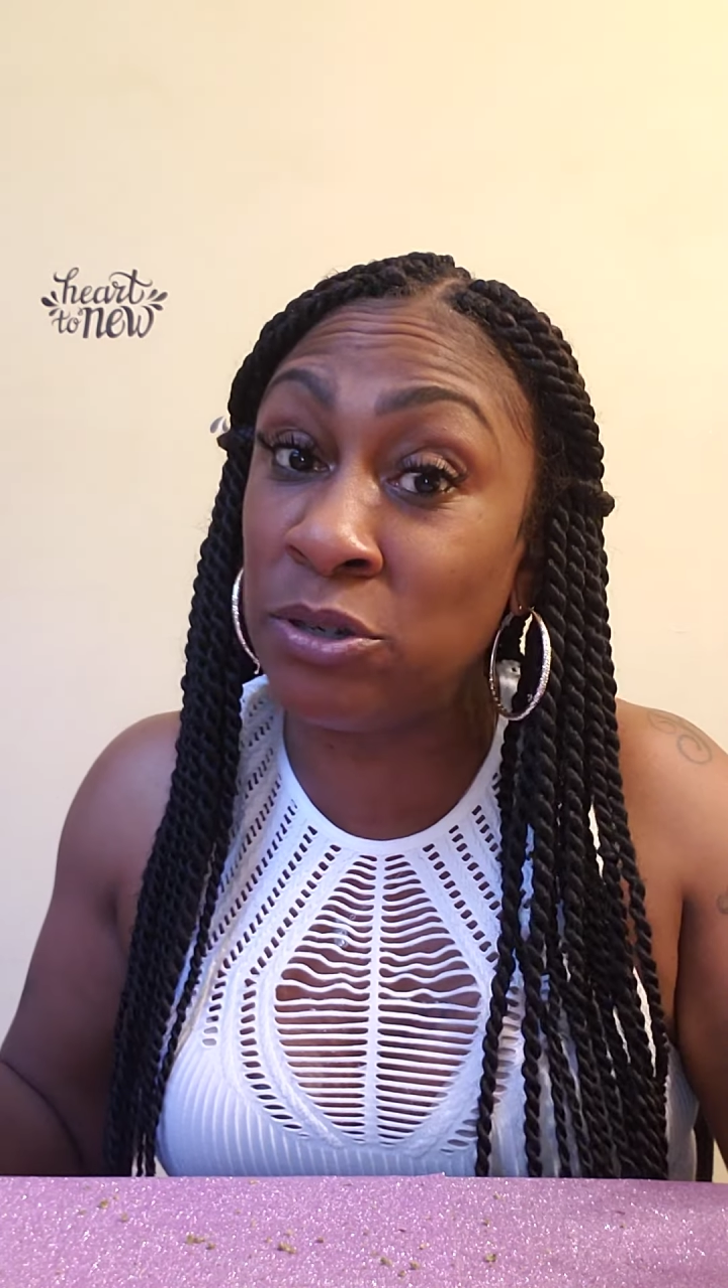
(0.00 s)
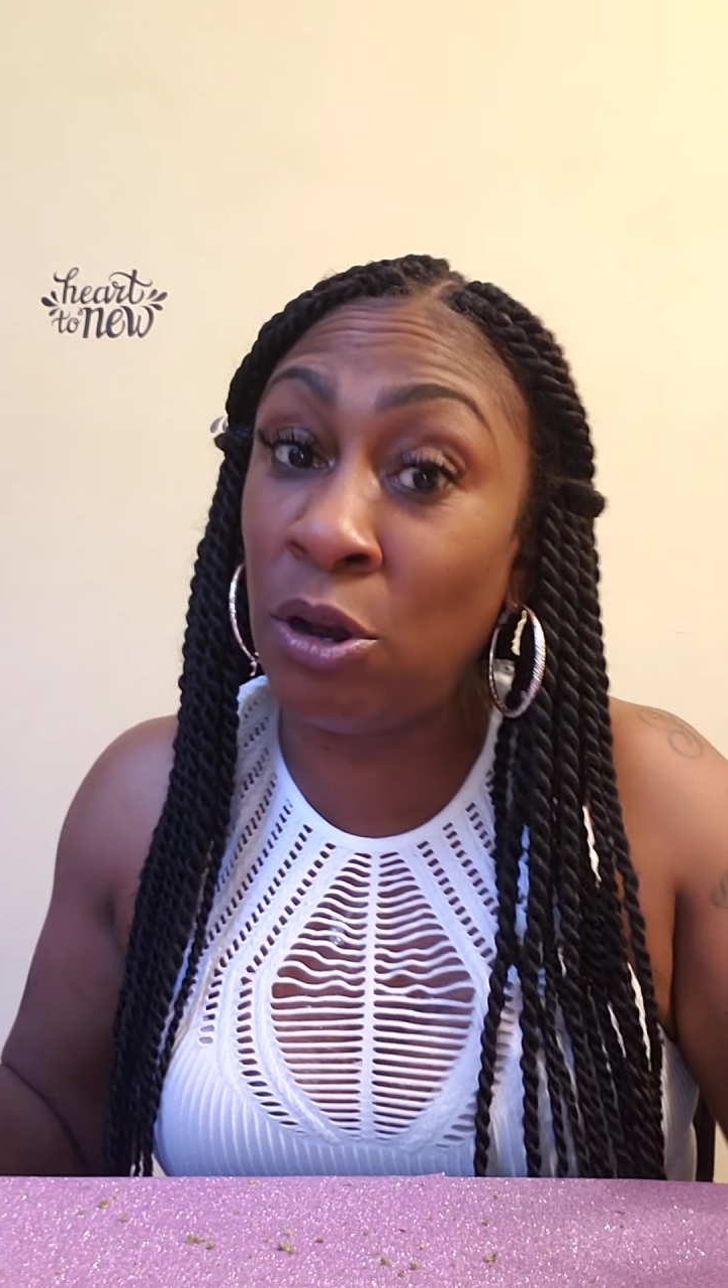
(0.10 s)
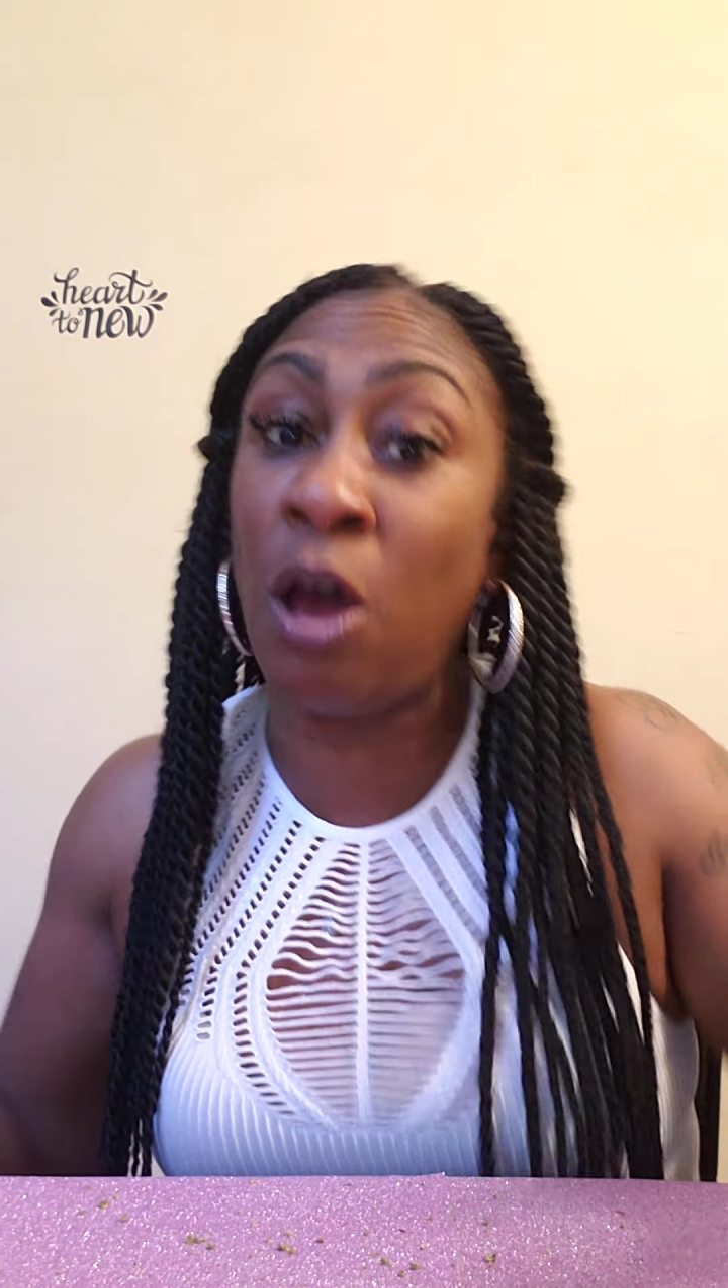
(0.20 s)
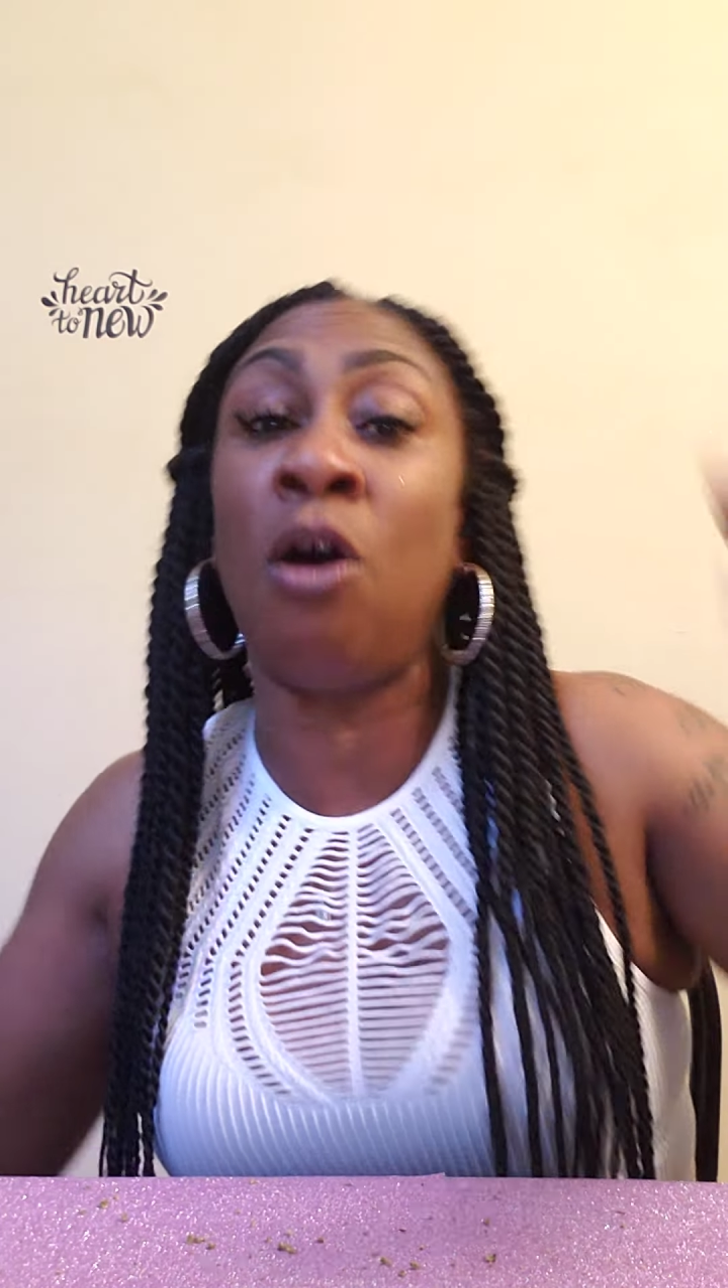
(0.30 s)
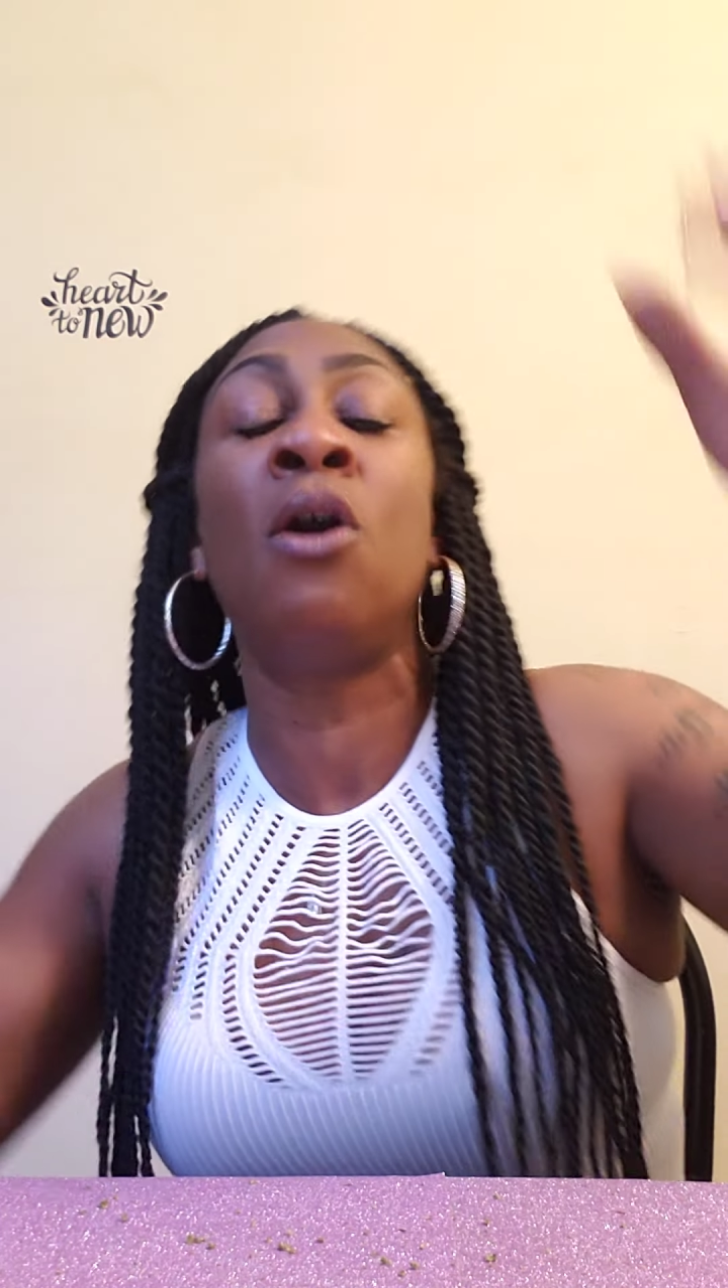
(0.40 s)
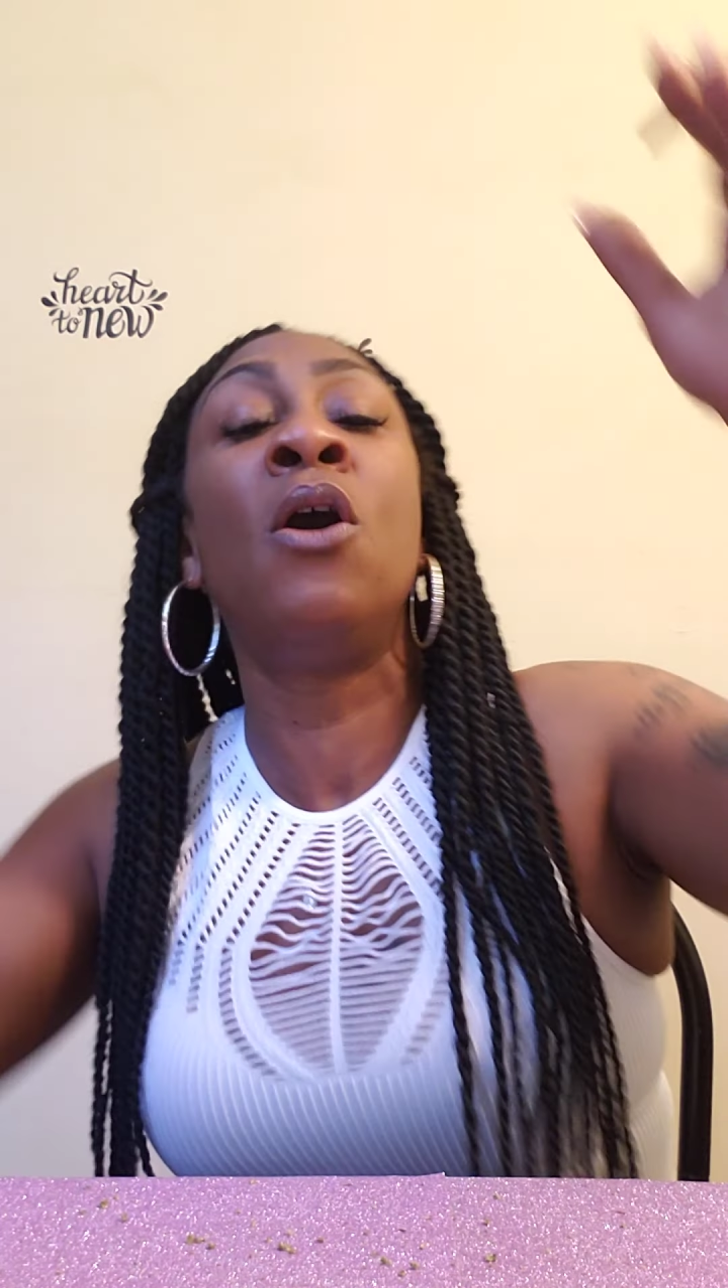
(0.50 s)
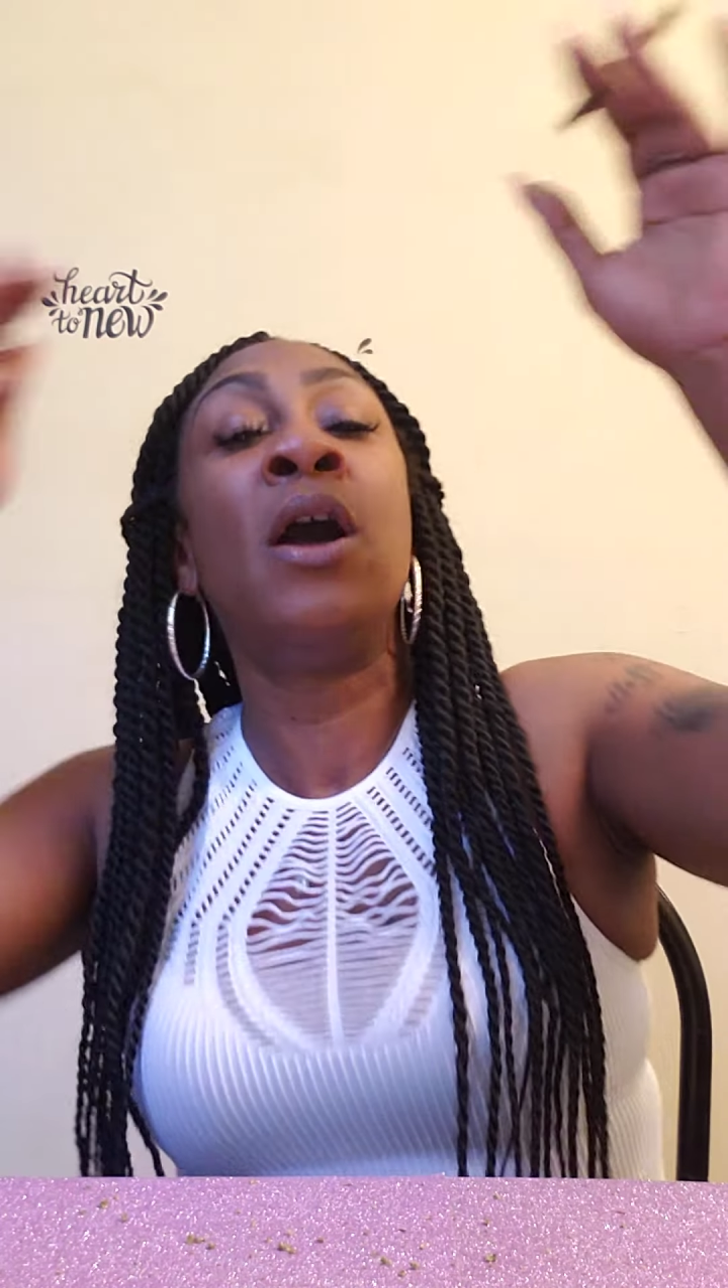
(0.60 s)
too long.